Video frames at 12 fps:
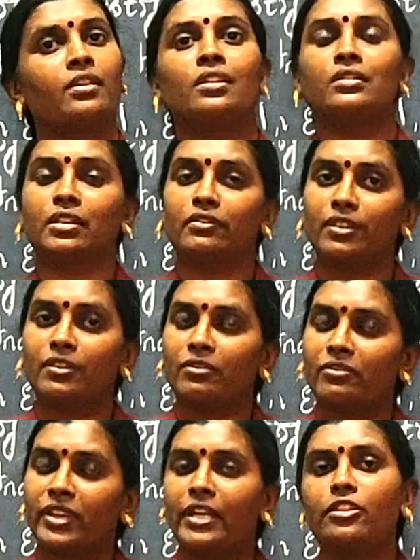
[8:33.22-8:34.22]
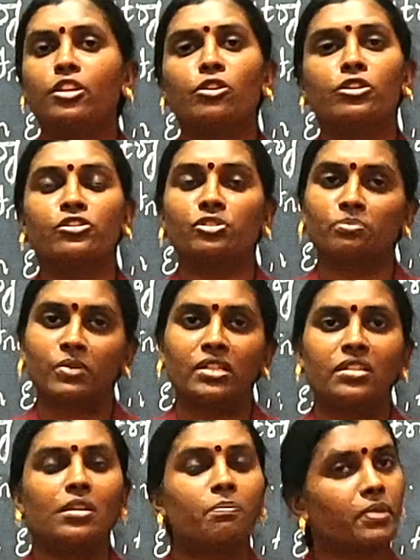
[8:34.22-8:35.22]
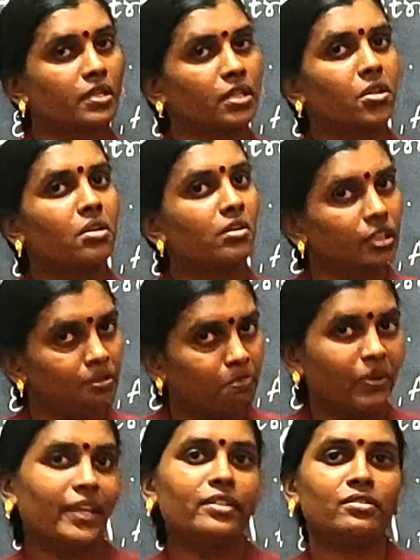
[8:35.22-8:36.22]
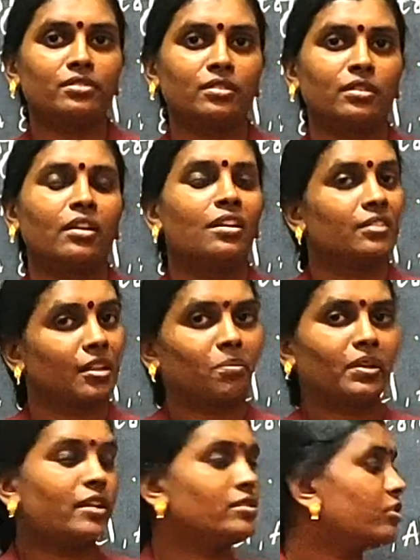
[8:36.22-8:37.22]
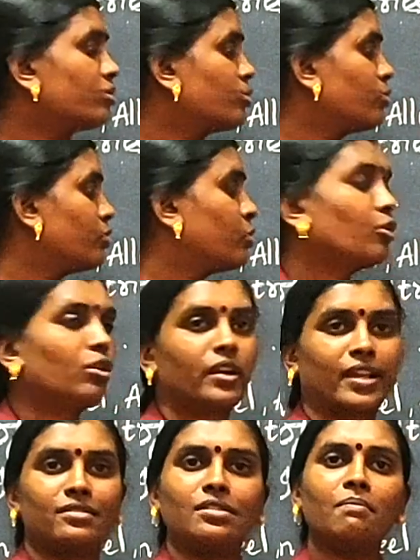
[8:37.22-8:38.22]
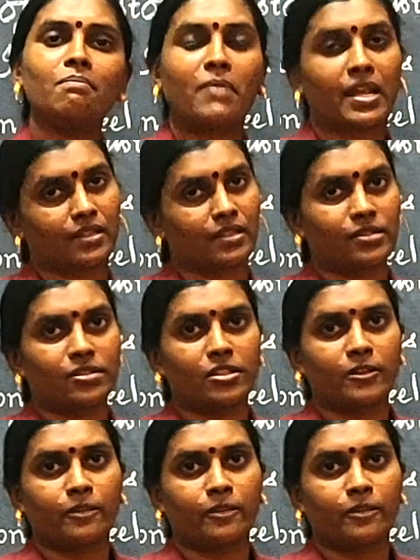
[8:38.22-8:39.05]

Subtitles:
where they are going to meet in a particular place, the place is going to be called as a market.